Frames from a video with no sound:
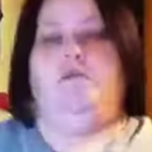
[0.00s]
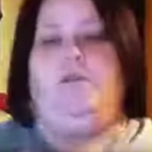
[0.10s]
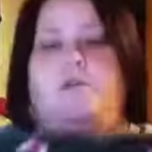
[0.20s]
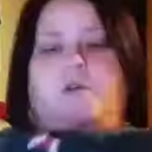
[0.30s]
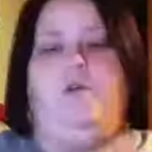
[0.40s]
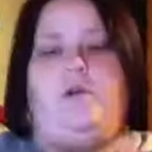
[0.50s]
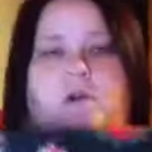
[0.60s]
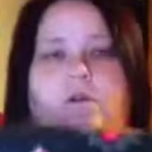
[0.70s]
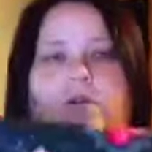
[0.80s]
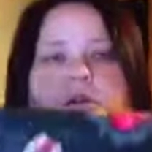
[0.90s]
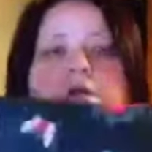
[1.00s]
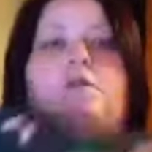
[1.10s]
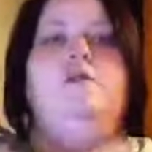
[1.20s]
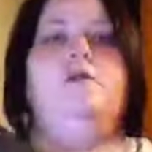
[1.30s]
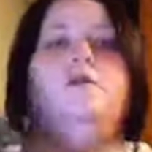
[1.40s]
going to be working
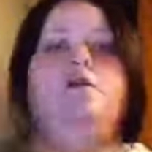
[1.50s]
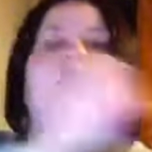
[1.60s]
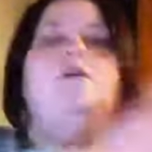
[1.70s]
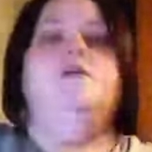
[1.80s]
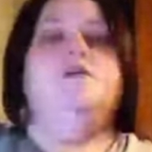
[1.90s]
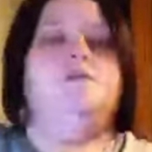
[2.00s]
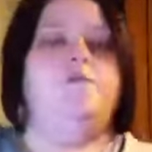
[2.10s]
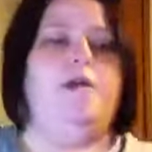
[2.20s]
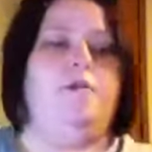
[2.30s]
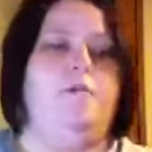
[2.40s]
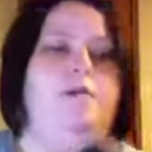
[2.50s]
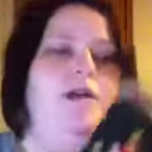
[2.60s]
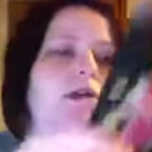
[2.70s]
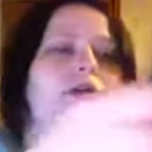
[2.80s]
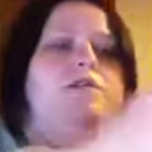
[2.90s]
on some baby
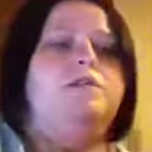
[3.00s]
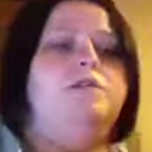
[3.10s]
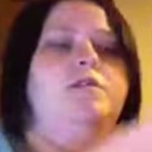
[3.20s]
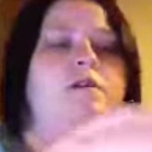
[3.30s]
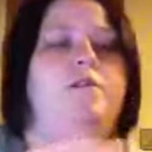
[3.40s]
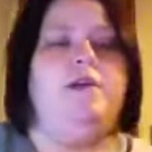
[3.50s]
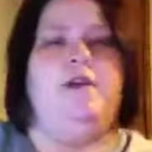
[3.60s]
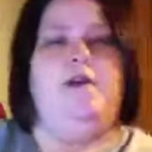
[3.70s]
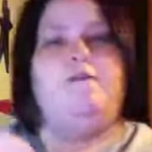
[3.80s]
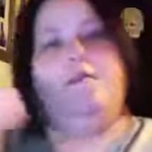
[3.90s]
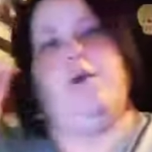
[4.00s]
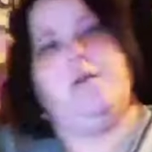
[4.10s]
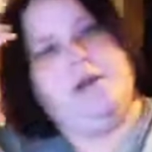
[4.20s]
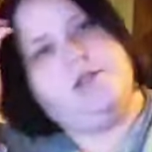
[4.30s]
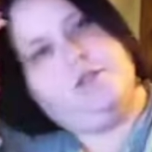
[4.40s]
blankets and stuff like that for my
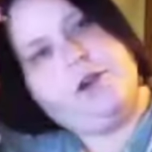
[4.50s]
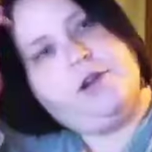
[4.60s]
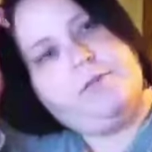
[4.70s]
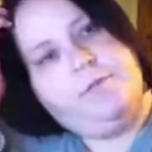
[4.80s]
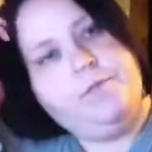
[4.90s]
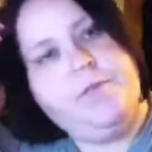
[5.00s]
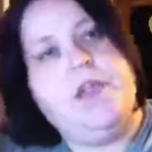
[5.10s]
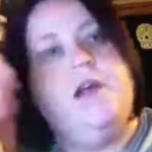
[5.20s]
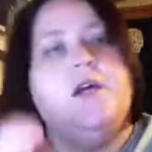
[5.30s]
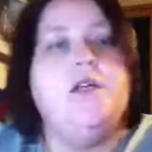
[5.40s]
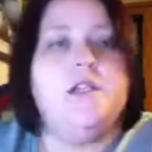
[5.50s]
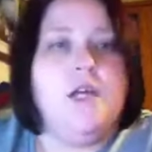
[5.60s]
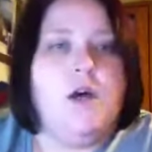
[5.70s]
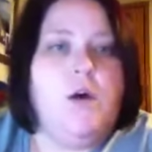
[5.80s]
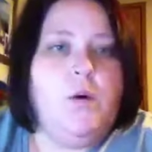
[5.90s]
best friend.
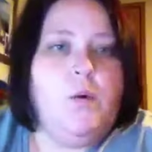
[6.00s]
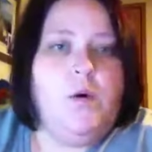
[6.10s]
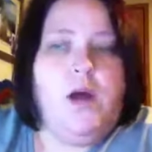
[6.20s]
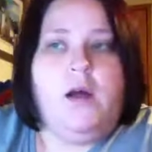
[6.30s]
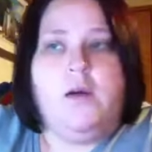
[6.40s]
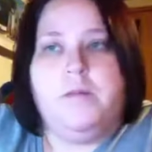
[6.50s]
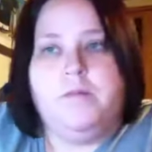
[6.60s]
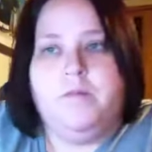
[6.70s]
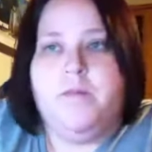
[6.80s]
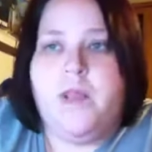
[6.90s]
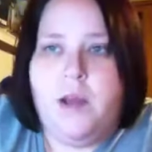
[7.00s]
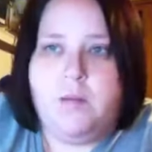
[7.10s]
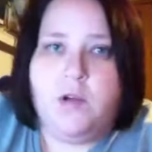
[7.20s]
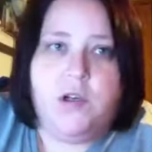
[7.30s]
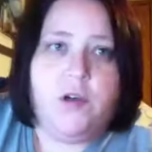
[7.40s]
So, I'm
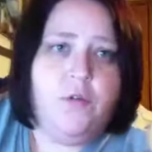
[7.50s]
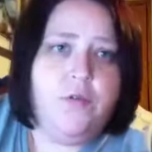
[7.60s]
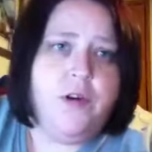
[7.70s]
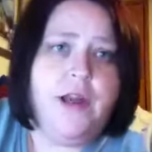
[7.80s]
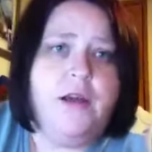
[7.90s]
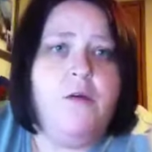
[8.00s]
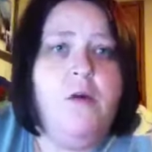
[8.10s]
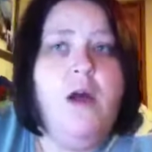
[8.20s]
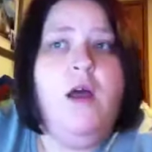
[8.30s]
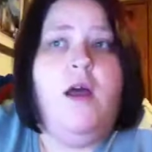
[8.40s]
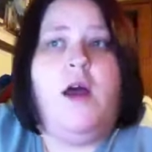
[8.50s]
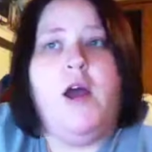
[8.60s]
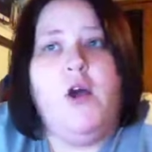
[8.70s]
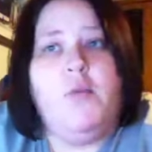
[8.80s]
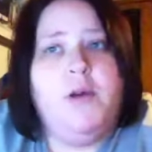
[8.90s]
going to go for now.
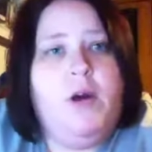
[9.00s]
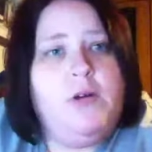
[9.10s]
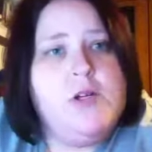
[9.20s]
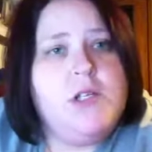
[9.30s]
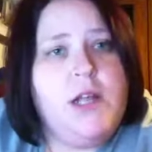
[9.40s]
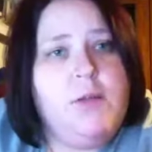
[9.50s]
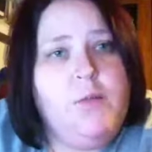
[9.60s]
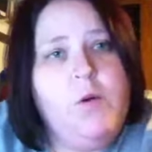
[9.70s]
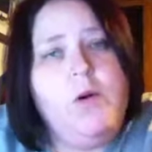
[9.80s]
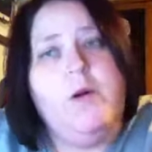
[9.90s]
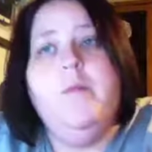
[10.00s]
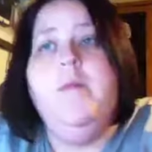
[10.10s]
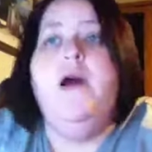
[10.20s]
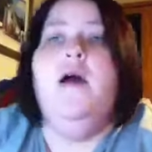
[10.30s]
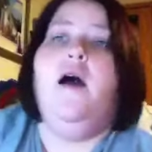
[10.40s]
I hope y'all are staying warm.
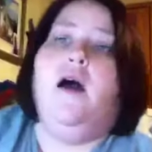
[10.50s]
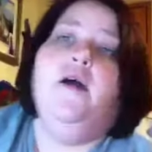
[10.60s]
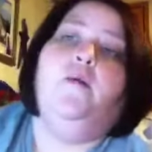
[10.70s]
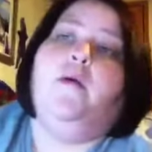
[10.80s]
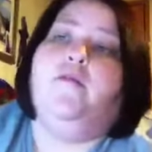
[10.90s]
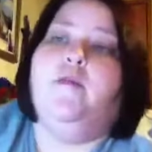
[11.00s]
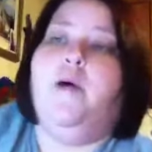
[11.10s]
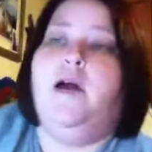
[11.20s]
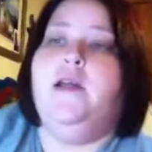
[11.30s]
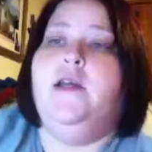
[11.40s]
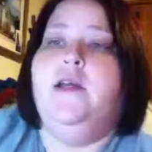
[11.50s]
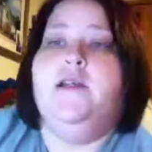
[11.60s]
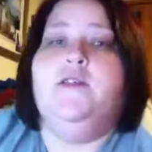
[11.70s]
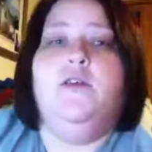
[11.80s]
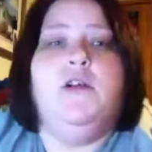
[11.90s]
I hope everybody
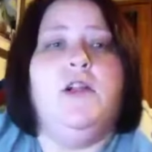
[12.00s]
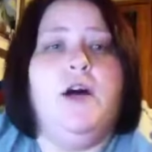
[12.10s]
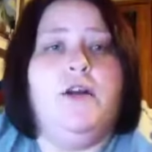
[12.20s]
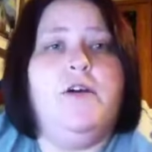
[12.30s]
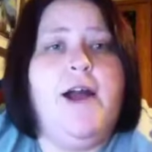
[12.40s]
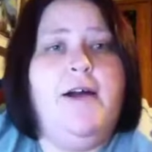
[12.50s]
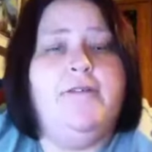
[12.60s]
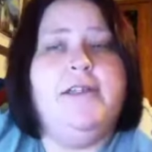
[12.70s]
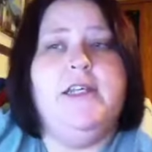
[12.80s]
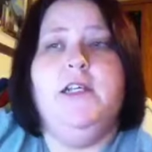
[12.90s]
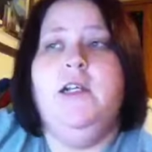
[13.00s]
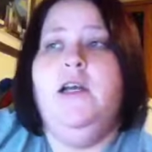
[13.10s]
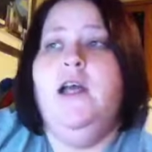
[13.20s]
is doing a lot of crafting.